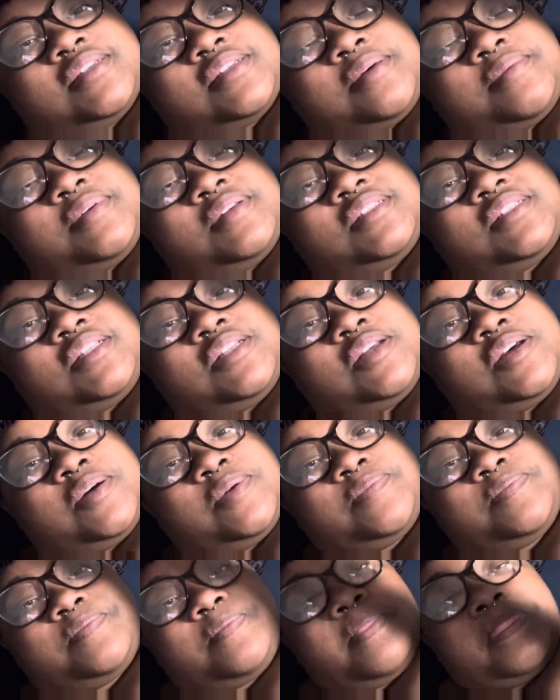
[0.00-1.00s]
I messed it
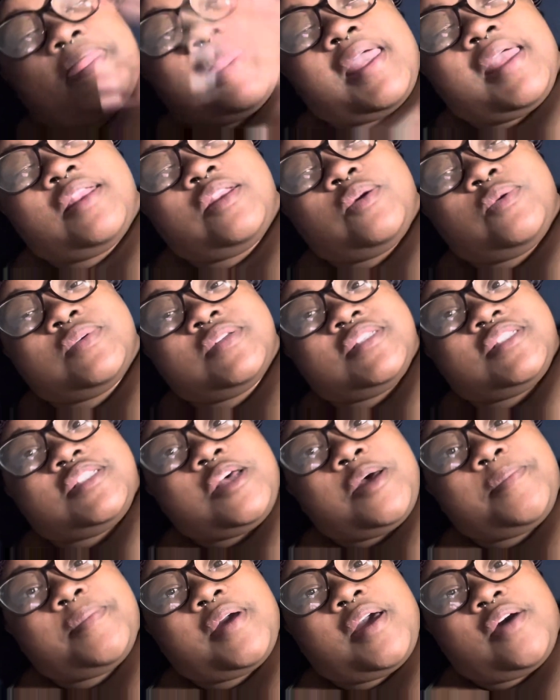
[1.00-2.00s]
up and doing
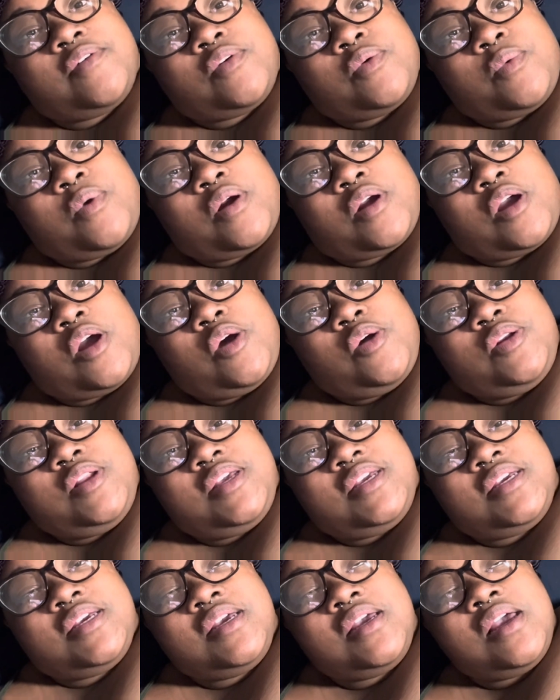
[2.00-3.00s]
some cover work on
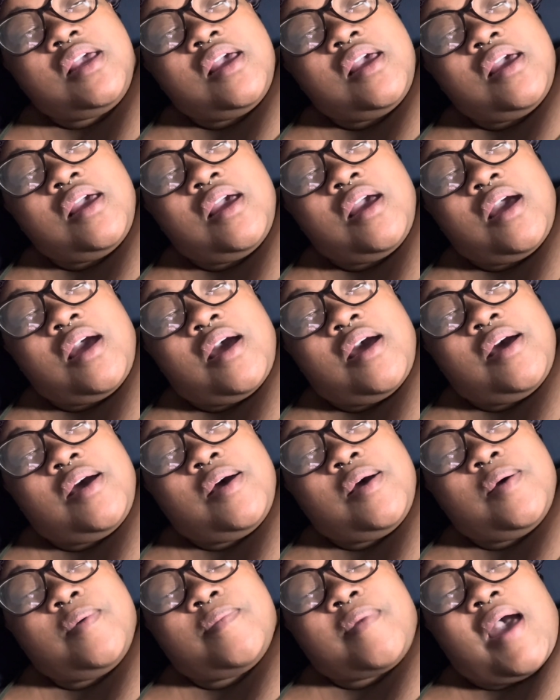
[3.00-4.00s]
it.
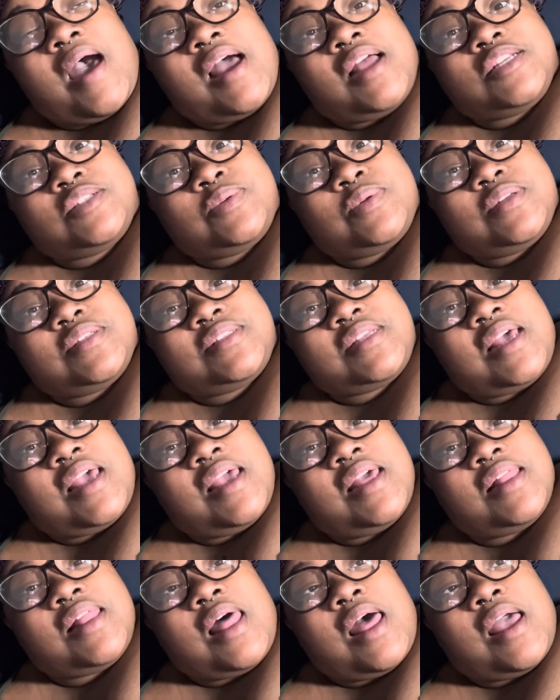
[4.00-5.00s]
I just want to
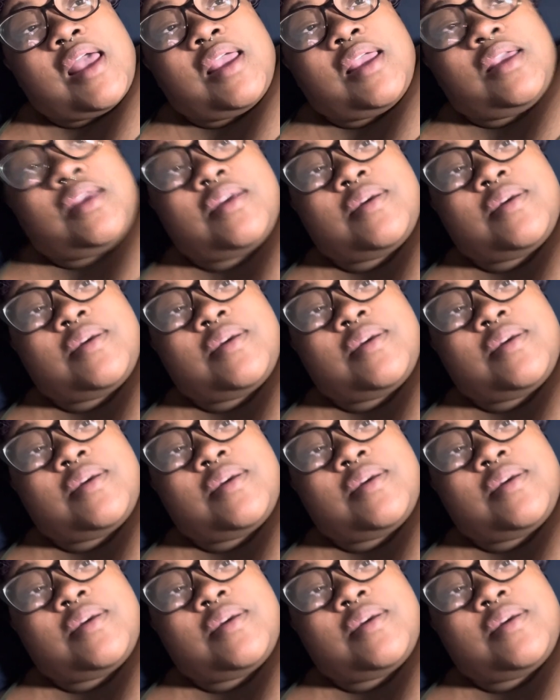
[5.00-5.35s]
say, like,